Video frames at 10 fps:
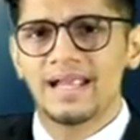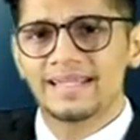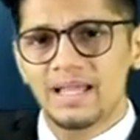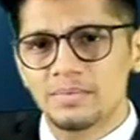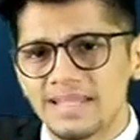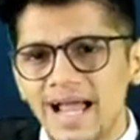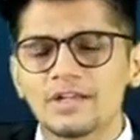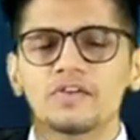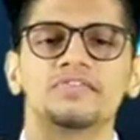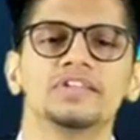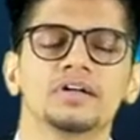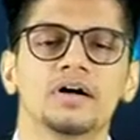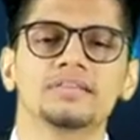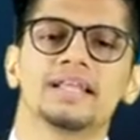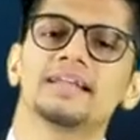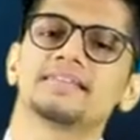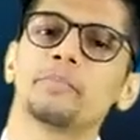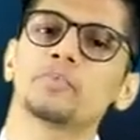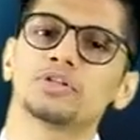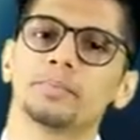times that of the Earth, that is
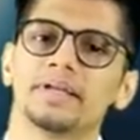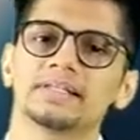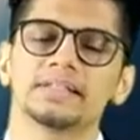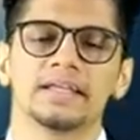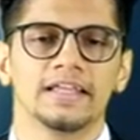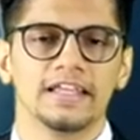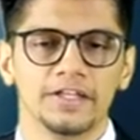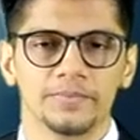m to the base e.